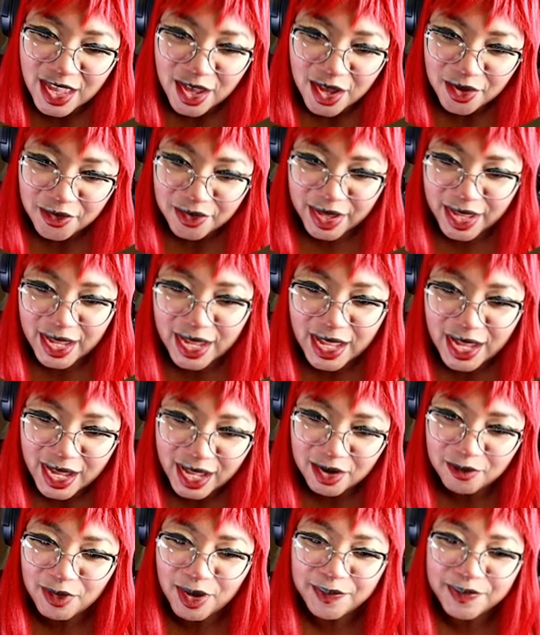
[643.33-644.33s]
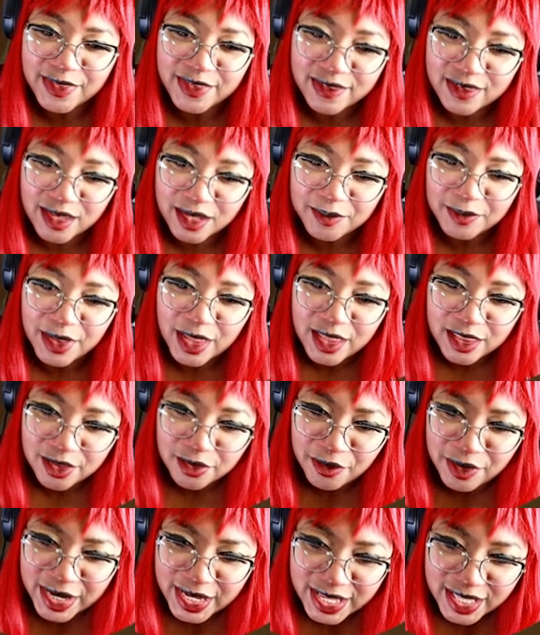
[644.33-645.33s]
Okay, I gotta wrap this up. The
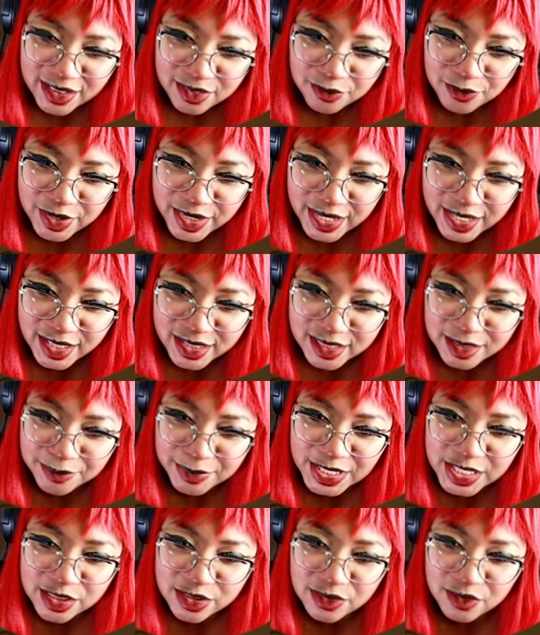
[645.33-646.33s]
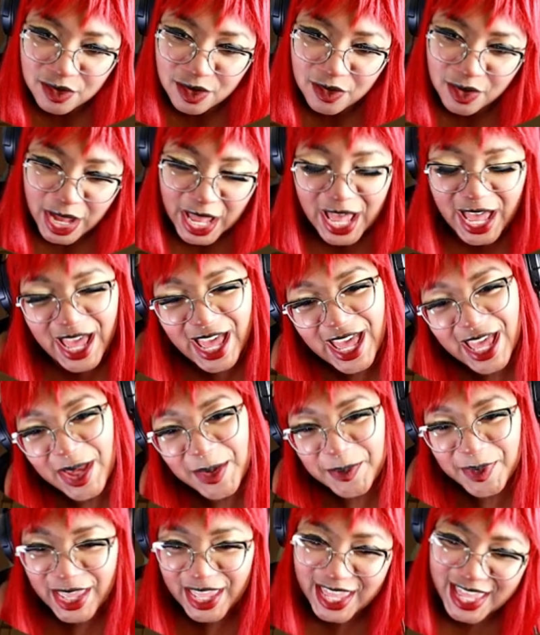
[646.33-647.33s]
grandkids want to hit the beach, so
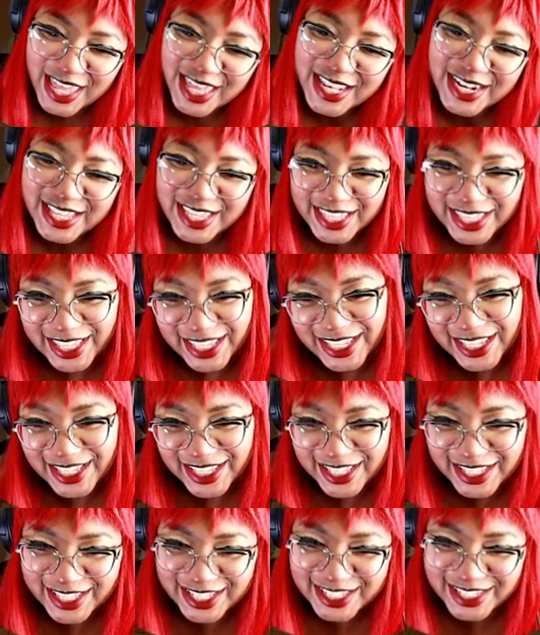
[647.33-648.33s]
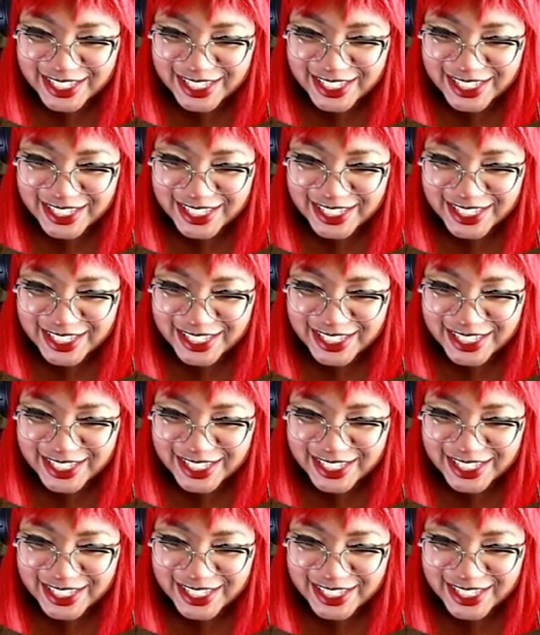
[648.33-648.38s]
I'm out of here.